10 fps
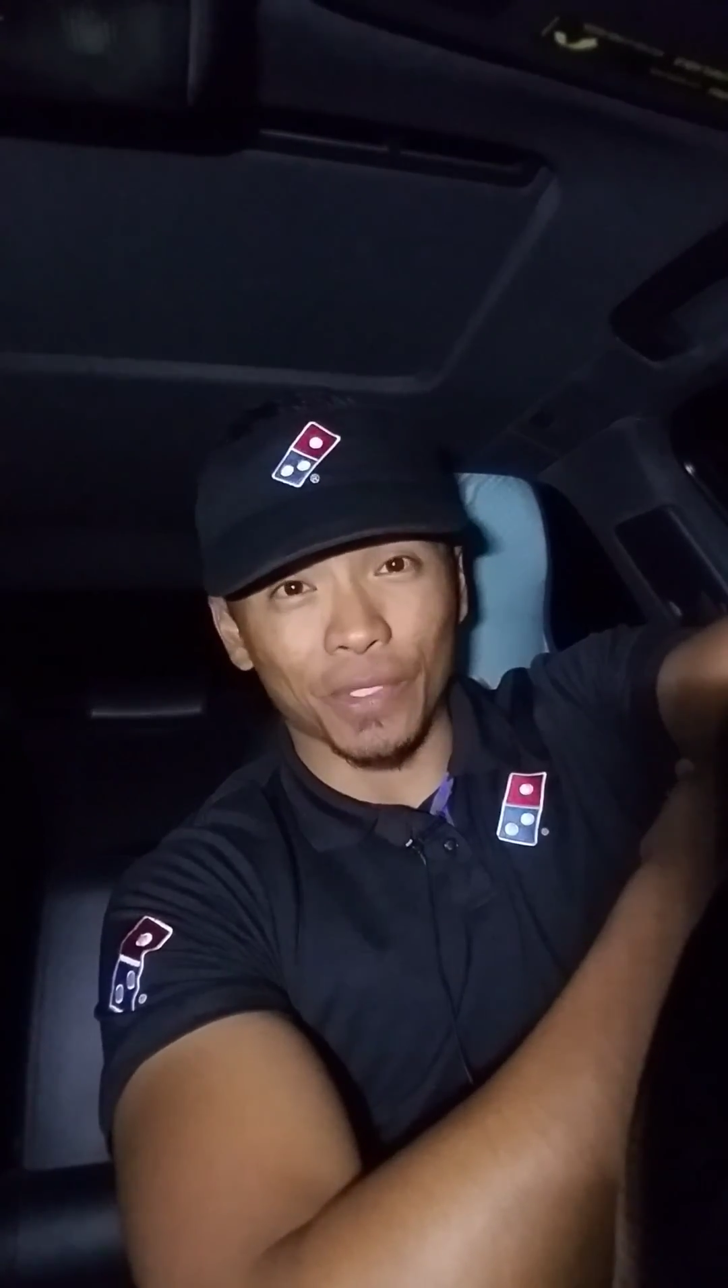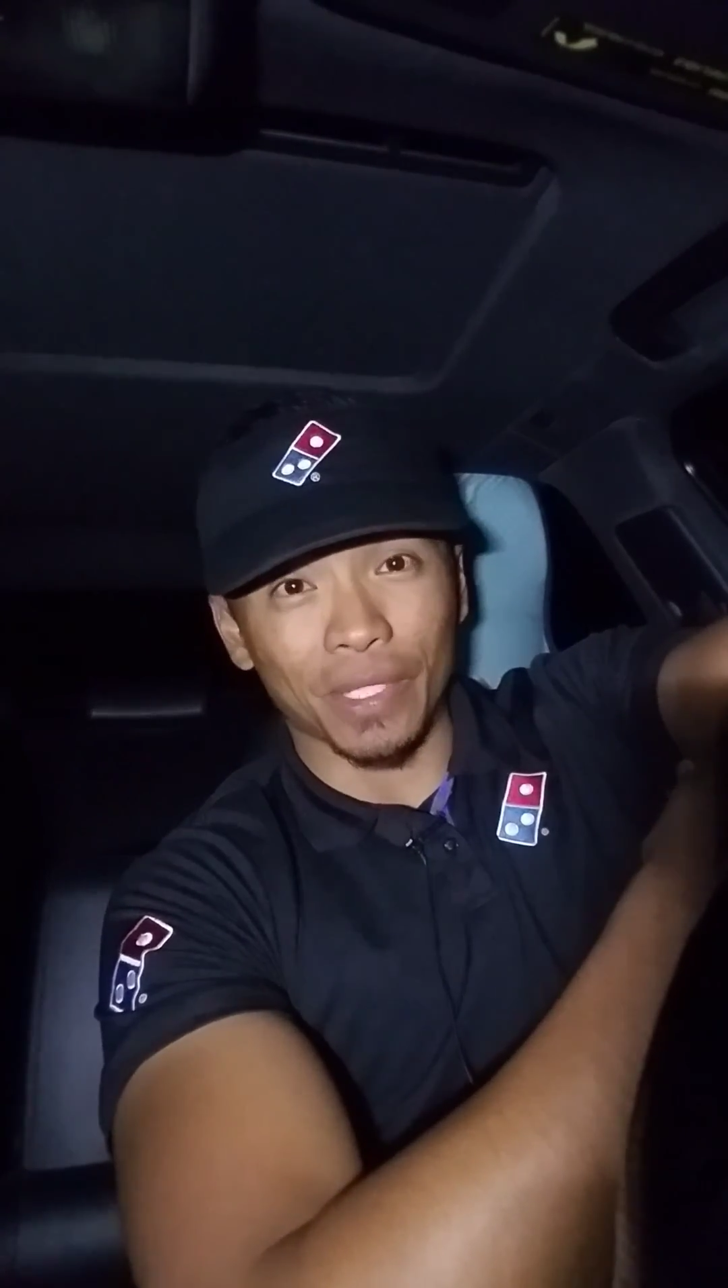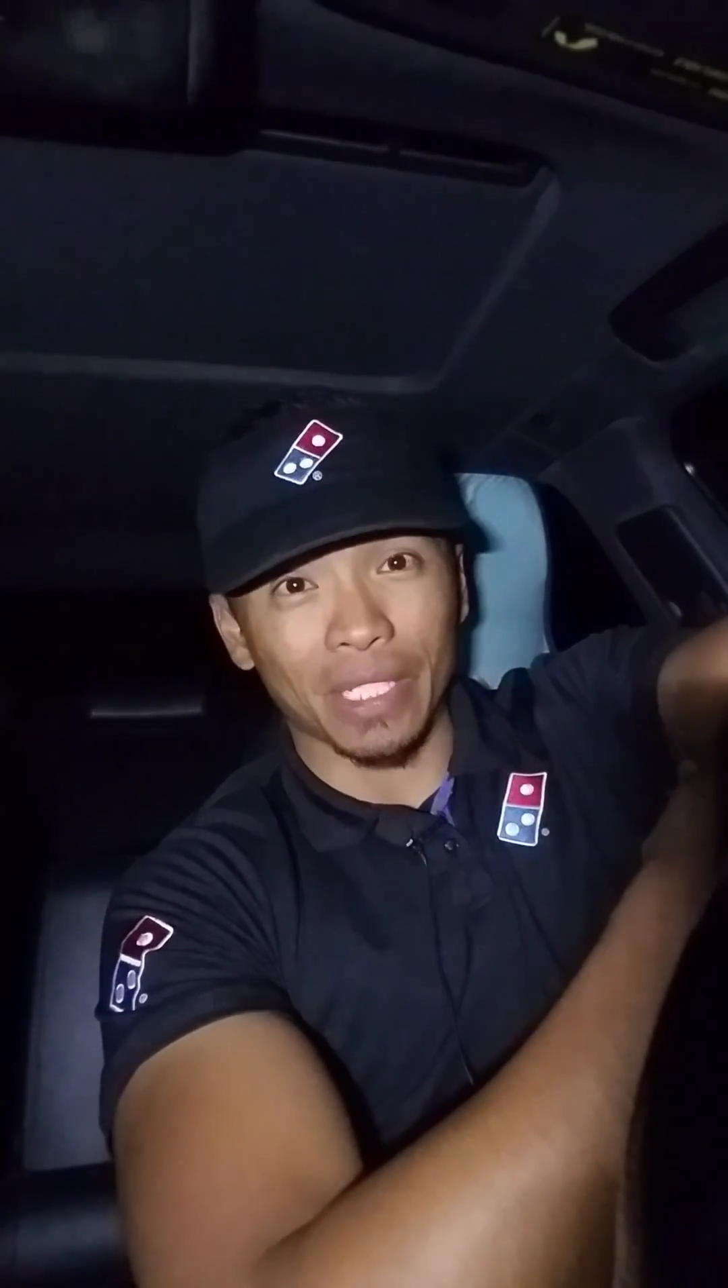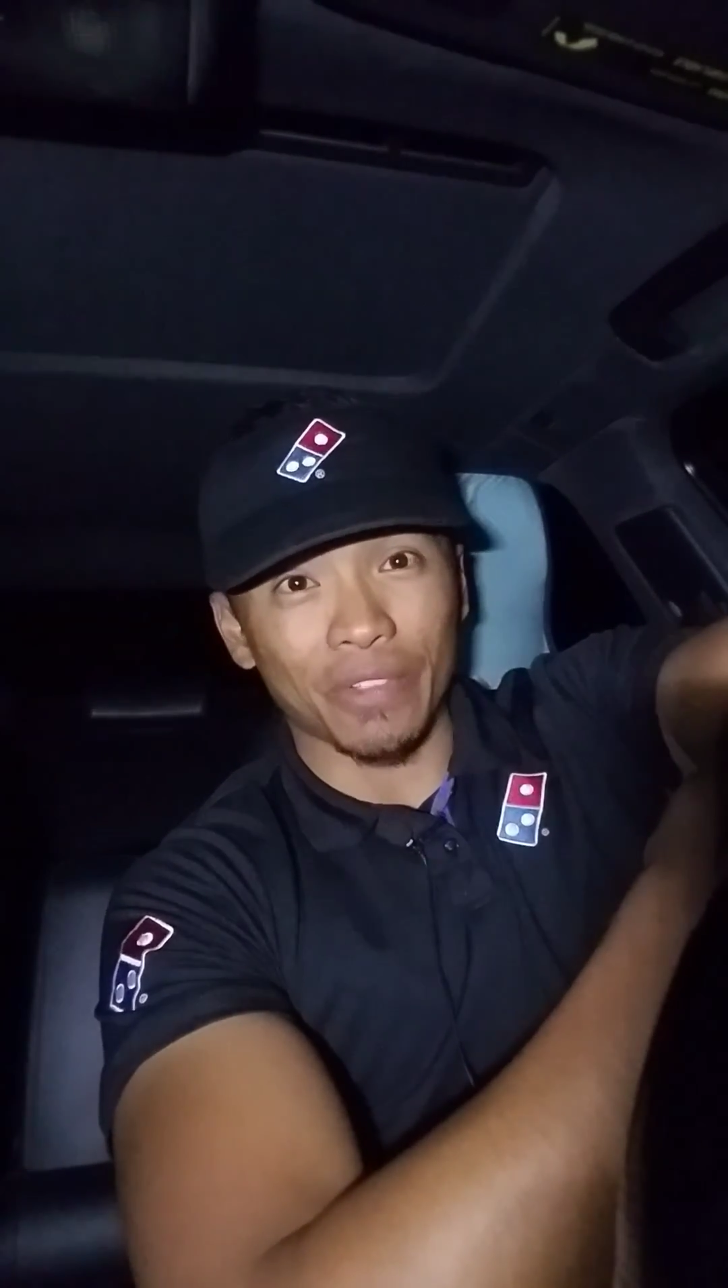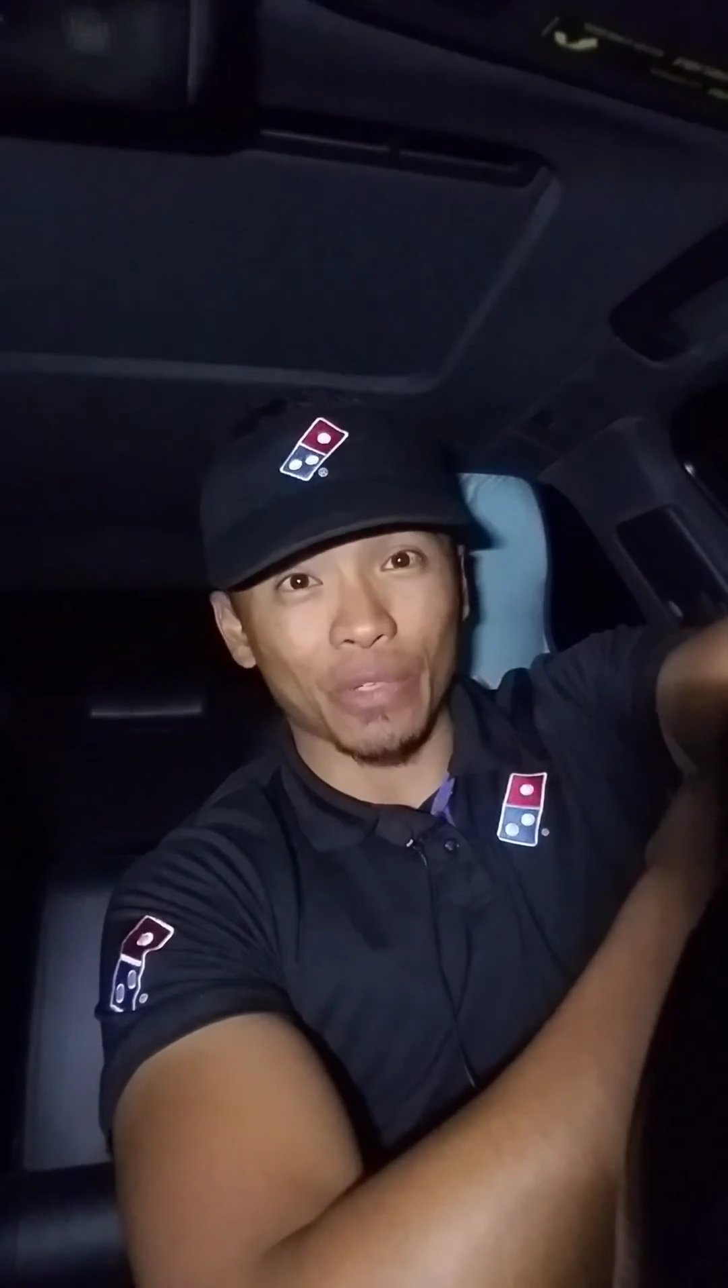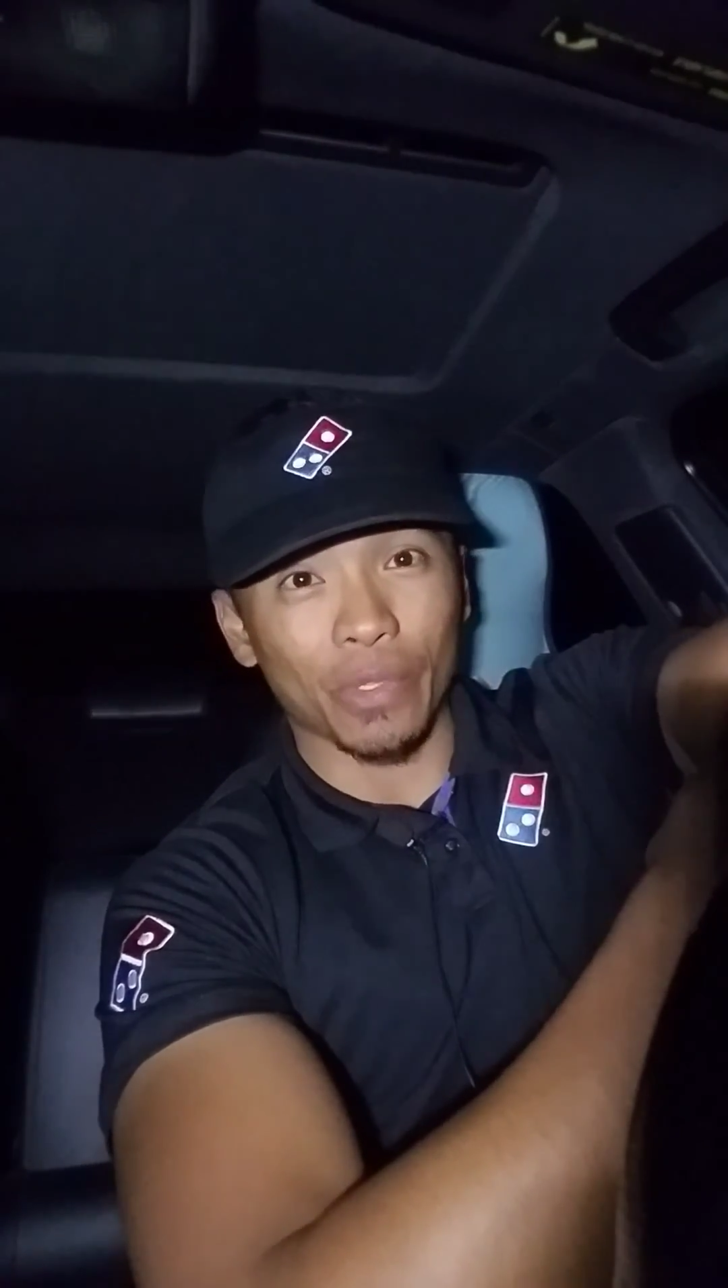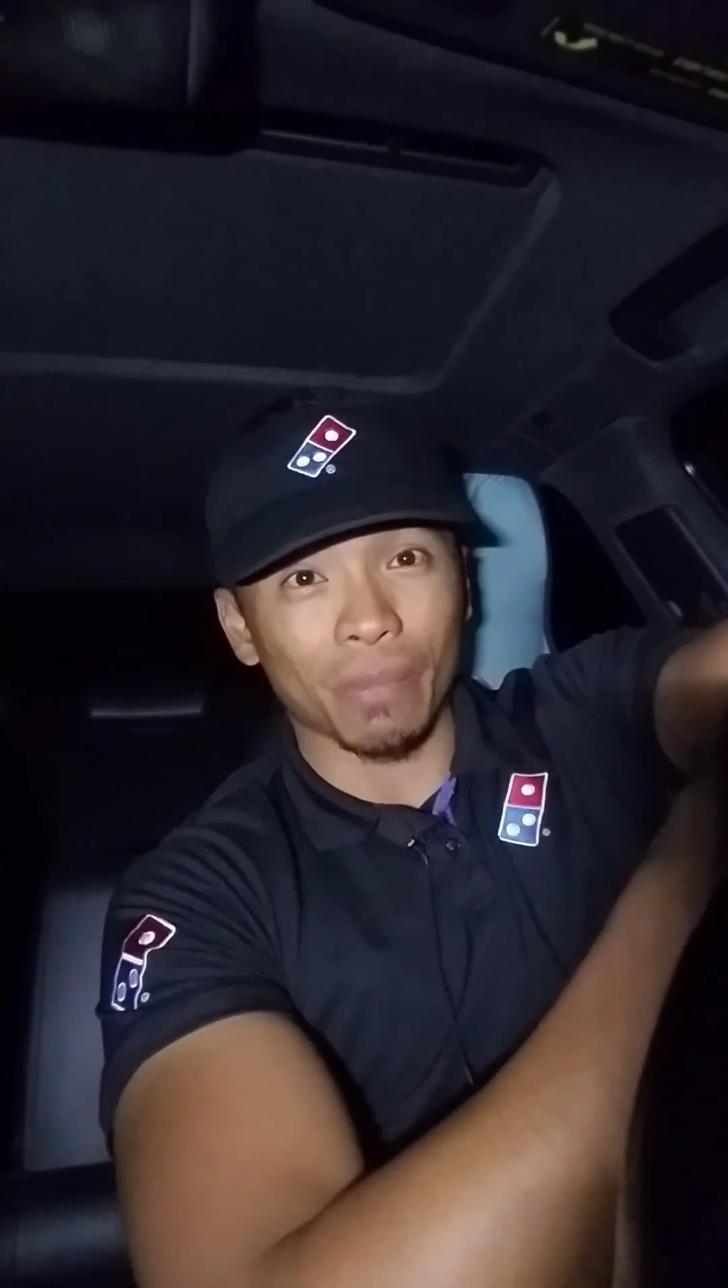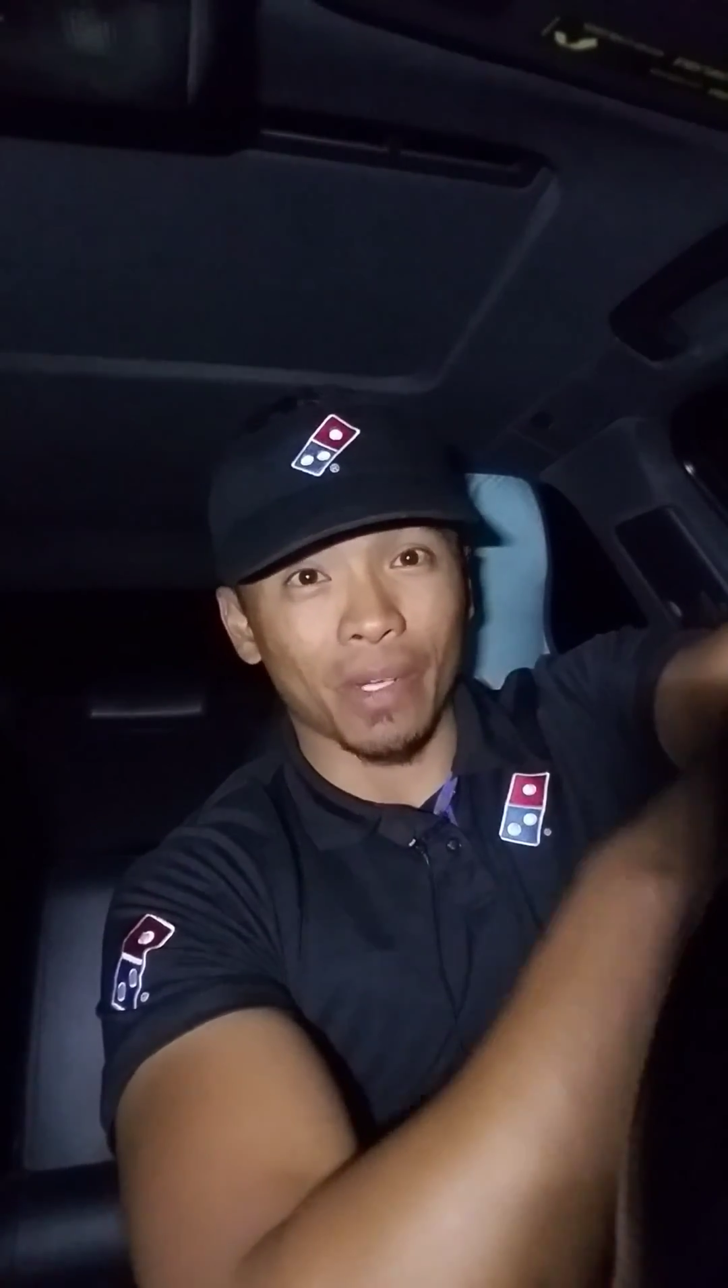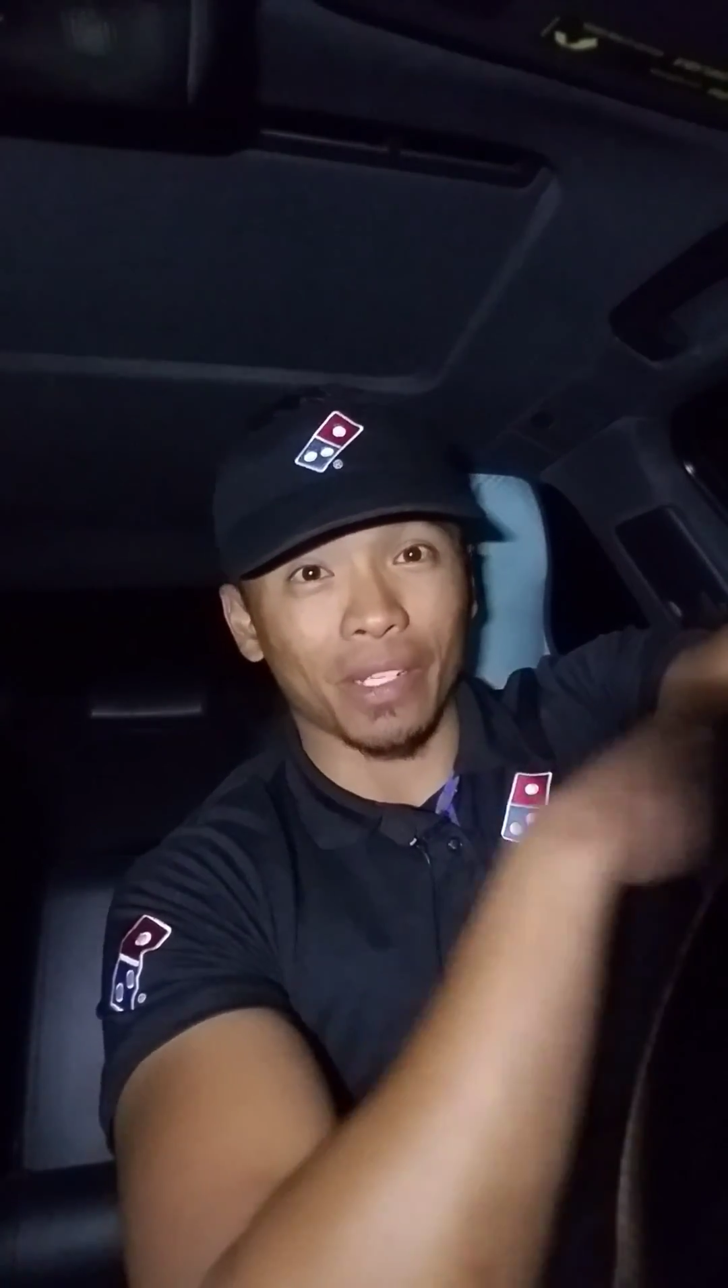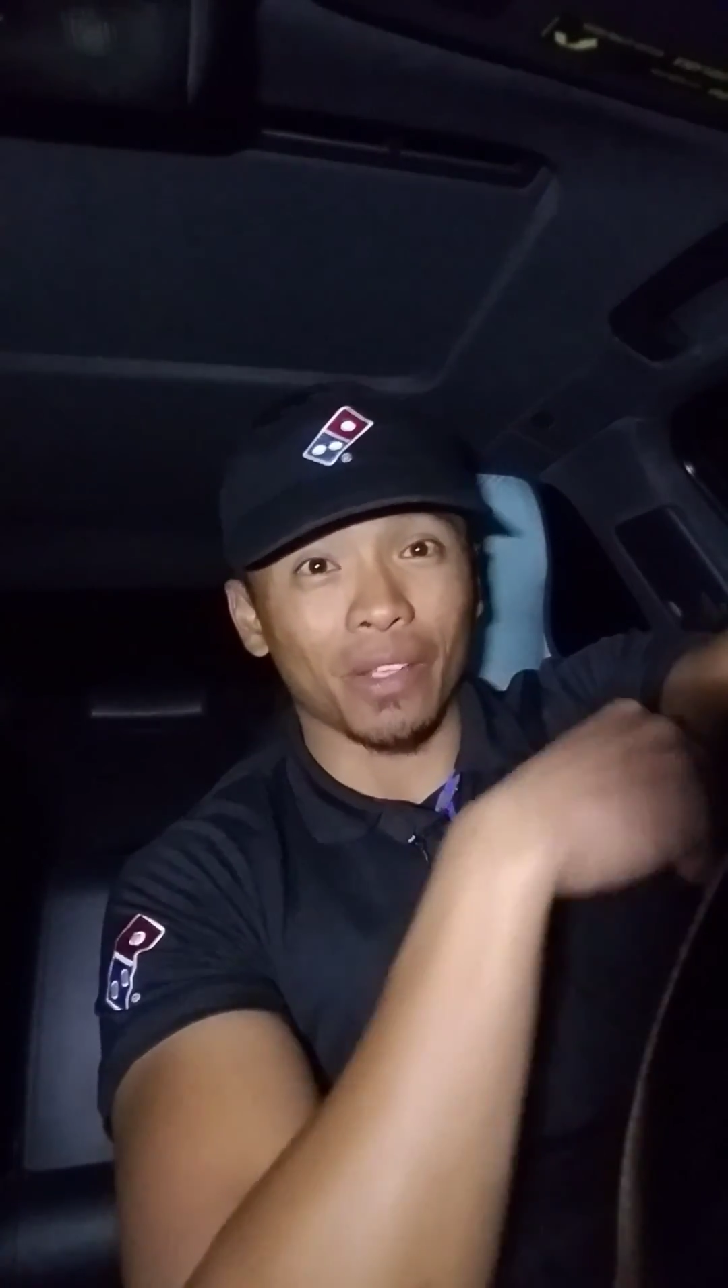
delivering with Marc